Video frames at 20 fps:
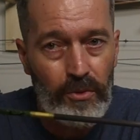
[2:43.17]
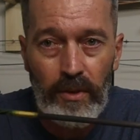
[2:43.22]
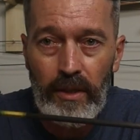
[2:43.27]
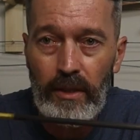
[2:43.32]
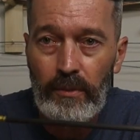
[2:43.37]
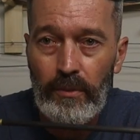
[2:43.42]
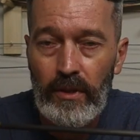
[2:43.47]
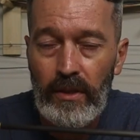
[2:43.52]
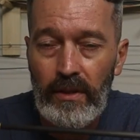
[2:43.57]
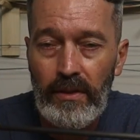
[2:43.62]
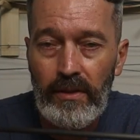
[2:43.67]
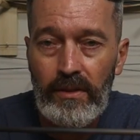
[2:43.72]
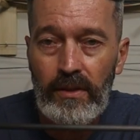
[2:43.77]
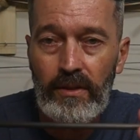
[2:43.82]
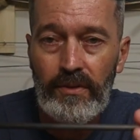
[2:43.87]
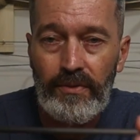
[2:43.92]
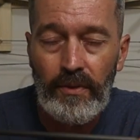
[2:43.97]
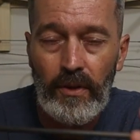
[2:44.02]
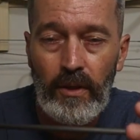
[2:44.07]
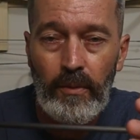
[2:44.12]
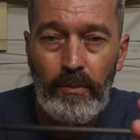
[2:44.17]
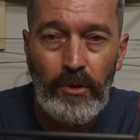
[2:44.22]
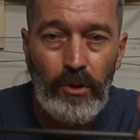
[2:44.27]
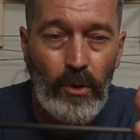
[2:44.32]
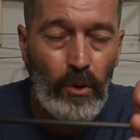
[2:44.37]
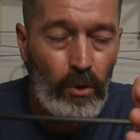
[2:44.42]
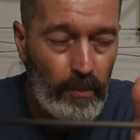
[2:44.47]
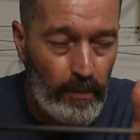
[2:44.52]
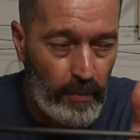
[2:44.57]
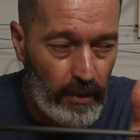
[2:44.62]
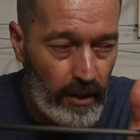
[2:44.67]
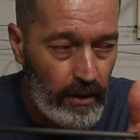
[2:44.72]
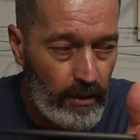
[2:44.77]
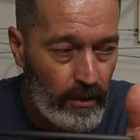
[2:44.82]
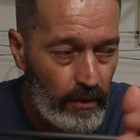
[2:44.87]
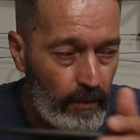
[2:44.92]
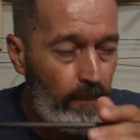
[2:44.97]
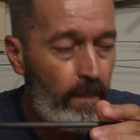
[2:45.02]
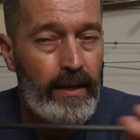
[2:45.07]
when it releases from your bow.